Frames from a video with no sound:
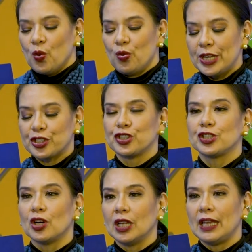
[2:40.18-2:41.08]
Which
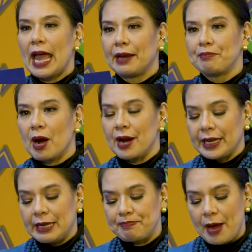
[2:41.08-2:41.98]
tall
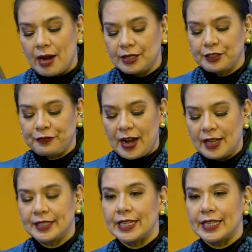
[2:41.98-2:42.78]
landmark in Paris, France,